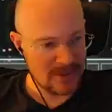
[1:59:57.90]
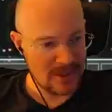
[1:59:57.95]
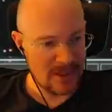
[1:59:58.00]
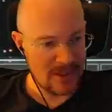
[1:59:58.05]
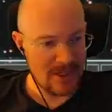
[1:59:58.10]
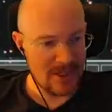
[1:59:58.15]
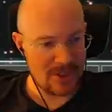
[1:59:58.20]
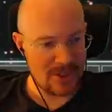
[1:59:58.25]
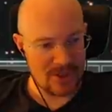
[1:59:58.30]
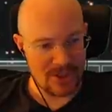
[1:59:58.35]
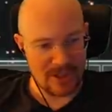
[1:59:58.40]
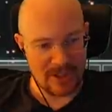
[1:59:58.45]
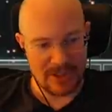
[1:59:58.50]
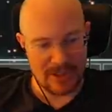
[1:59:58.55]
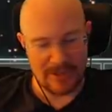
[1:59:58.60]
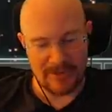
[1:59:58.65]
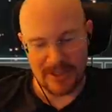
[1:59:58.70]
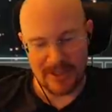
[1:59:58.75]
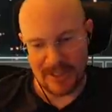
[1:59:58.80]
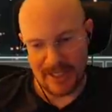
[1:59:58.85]
The lost
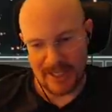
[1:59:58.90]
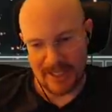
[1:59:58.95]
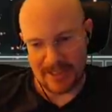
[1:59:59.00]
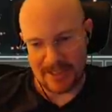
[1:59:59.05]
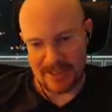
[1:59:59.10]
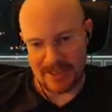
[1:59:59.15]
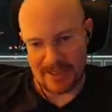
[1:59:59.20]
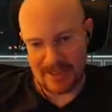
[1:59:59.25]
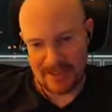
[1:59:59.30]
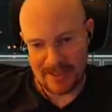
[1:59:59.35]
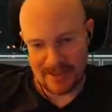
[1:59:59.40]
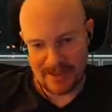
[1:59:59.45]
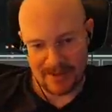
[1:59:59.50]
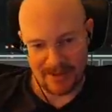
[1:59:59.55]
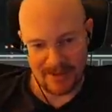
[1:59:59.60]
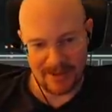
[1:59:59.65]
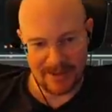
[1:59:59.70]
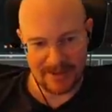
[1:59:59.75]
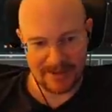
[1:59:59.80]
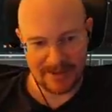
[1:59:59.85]
shuttle of Atlantis. That's
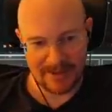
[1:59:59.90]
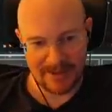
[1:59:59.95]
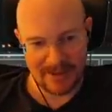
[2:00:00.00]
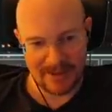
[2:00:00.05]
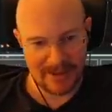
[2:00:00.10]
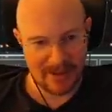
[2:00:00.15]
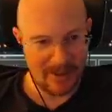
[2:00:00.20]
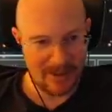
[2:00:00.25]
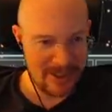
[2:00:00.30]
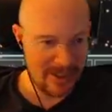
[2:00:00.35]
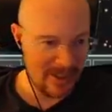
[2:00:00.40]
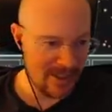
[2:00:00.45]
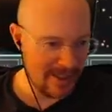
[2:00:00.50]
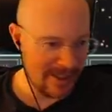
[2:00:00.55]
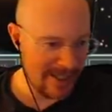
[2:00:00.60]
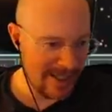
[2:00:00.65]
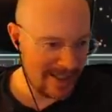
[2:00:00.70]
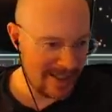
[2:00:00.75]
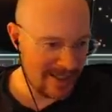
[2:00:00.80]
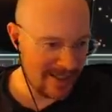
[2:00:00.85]
right. Wait,
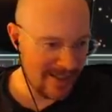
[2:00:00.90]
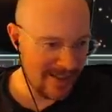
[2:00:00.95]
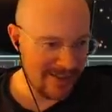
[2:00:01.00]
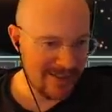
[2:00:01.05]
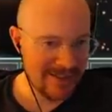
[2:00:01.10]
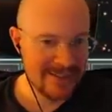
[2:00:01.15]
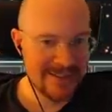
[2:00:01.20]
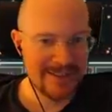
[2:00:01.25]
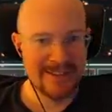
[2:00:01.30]
Atlanta?